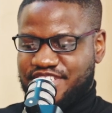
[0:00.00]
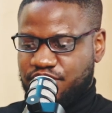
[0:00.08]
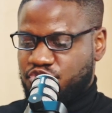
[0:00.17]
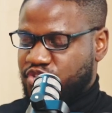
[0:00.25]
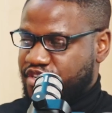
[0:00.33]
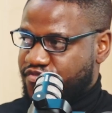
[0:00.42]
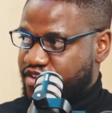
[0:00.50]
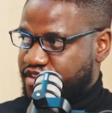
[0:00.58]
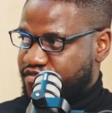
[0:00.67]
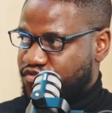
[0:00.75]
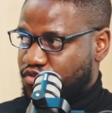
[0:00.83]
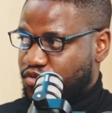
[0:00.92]
that usually
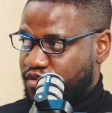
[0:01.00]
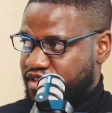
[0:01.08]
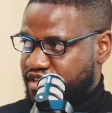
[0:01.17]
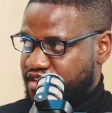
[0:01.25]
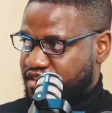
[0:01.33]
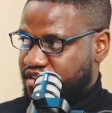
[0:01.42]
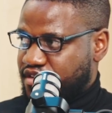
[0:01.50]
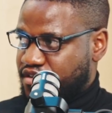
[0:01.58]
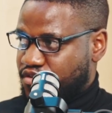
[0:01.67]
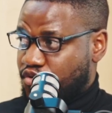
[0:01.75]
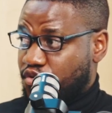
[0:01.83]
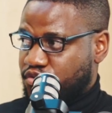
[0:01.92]
run for all the
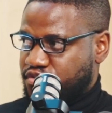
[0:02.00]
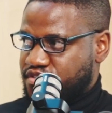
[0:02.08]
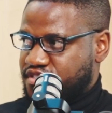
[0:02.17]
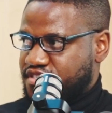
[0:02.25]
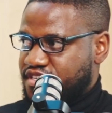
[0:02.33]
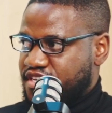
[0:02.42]
calls.